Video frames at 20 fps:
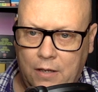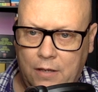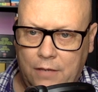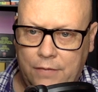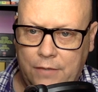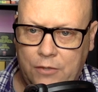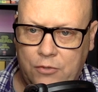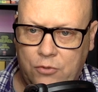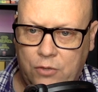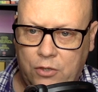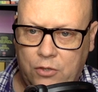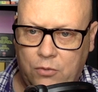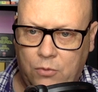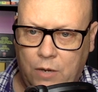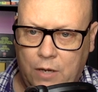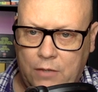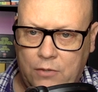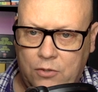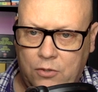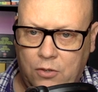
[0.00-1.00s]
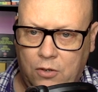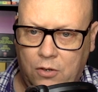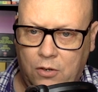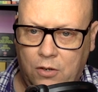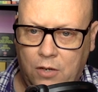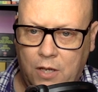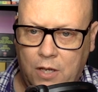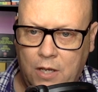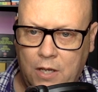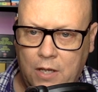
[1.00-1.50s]
featuring
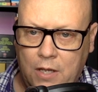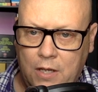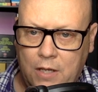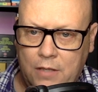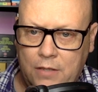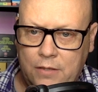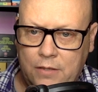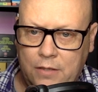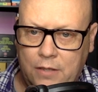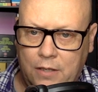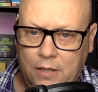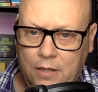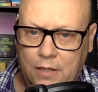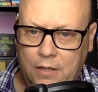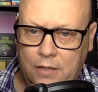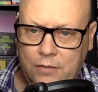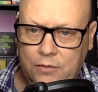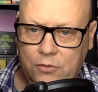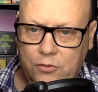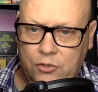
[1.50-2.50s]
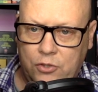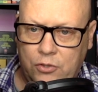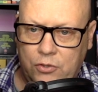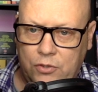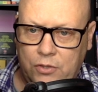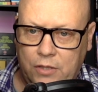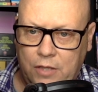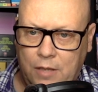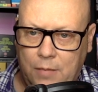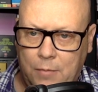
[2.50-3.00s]
director Sergio
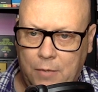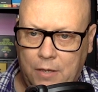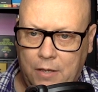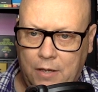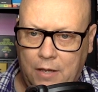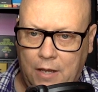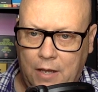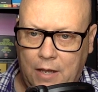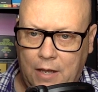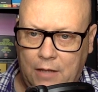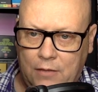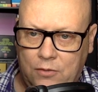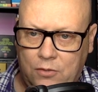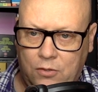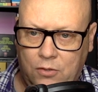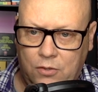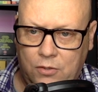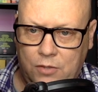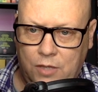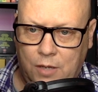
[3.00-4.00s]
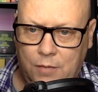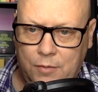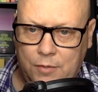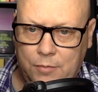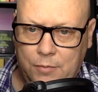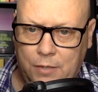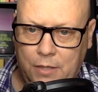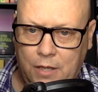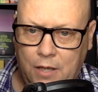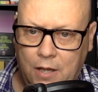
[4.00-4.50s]
Salima and actor
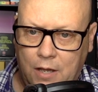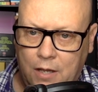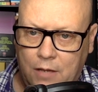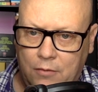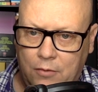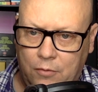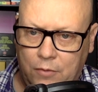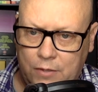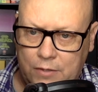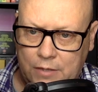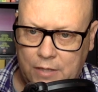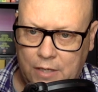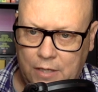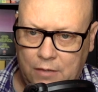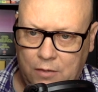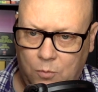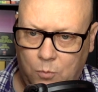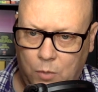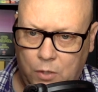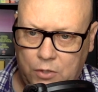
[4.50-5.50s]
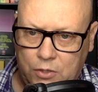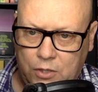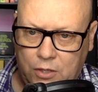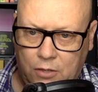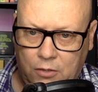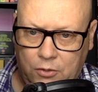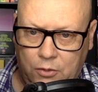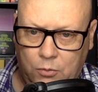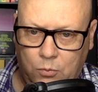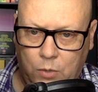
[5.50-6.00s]
Thomas Millan revisiting their
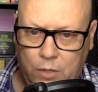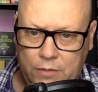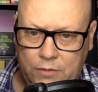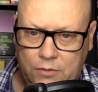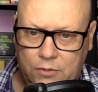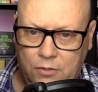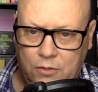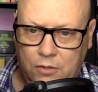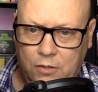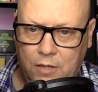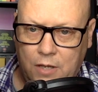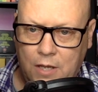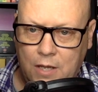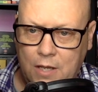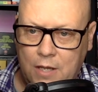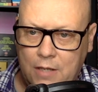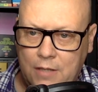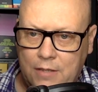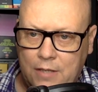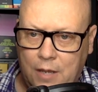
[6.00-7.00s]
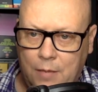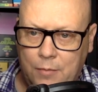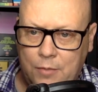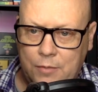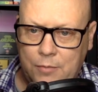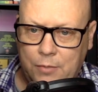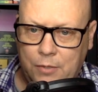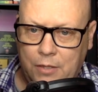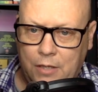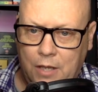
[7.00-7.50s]
much-heralded Western.
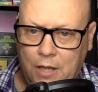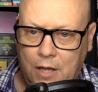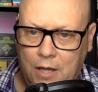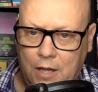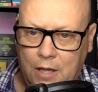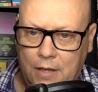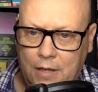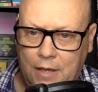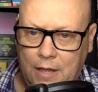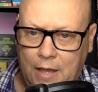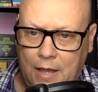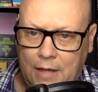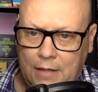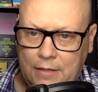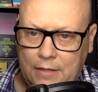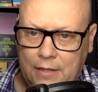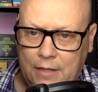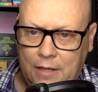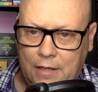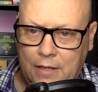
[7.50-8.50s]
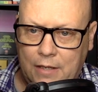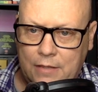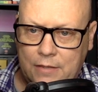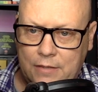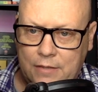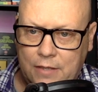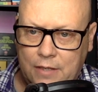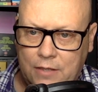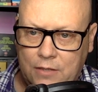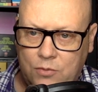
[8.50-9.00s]
Thomas Millan, Acting on
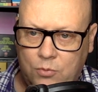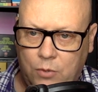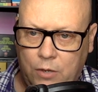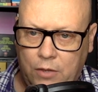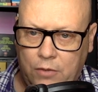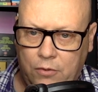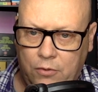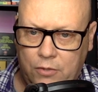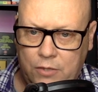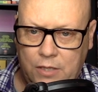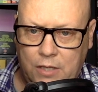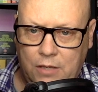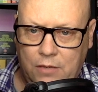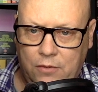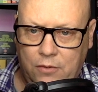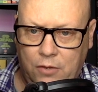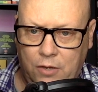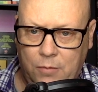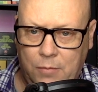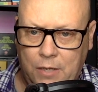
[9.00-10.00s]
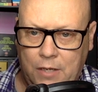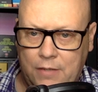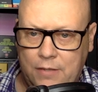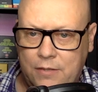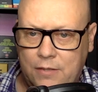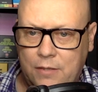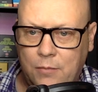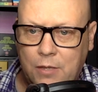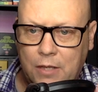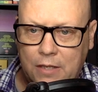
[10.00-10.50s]
Instinct, 2013, 30
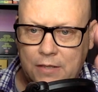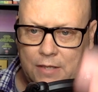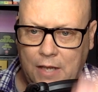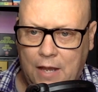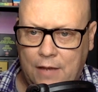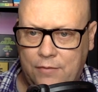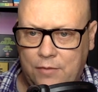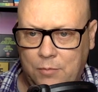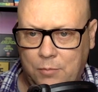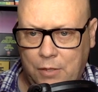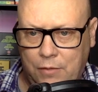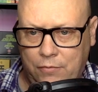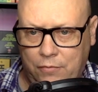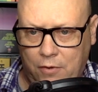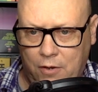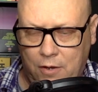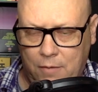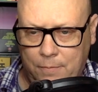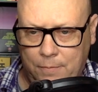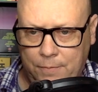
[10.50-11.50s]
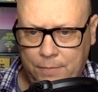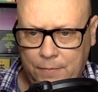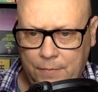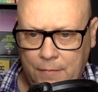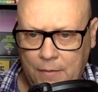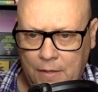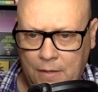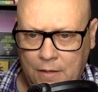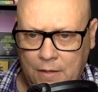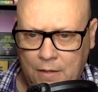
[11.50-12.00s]
minutes. Some of these have to be from,
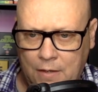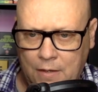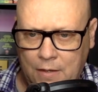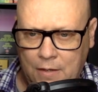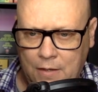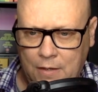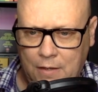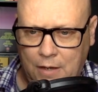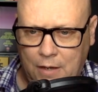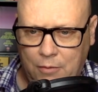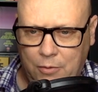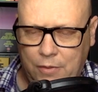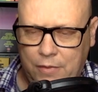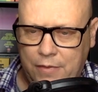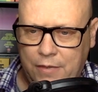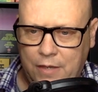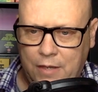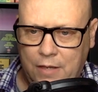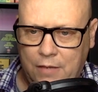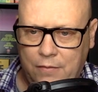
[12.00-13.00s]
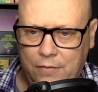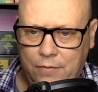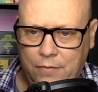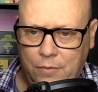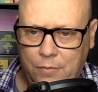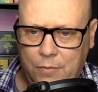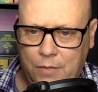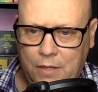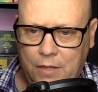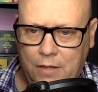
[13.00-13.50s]
I would think,
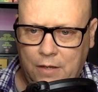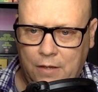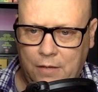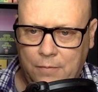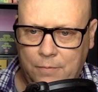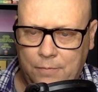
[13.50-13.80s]
from the